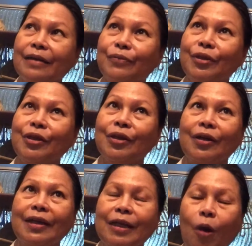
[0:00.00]
what do you
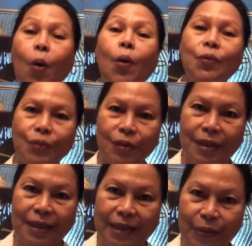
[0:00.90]
call that, whole
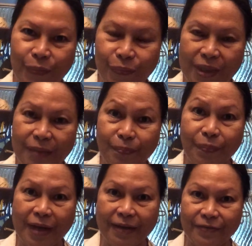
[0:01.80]
wheat
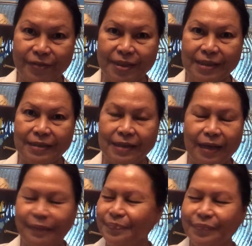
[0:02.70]
breakfast,
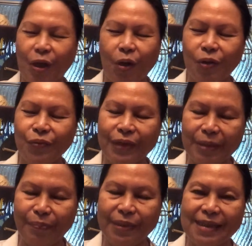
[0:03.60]
whole
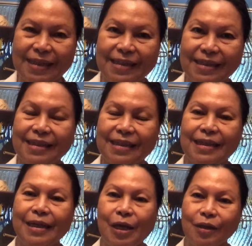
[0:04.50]
wheat biscuits.
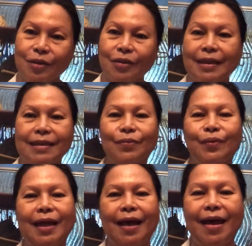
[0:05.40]
So that's
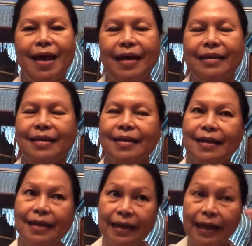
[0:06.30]
what I had,
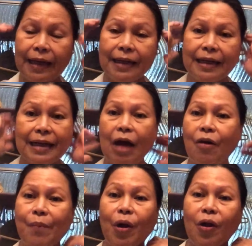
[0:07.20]
and then now
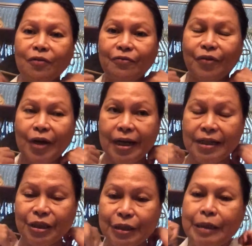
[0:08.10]
I'm all
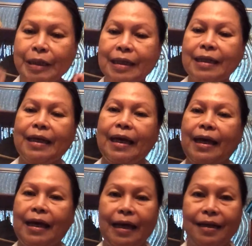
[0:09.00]
fresh,
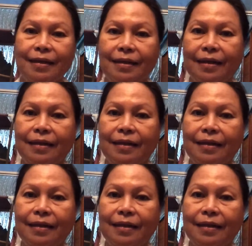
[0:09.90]
and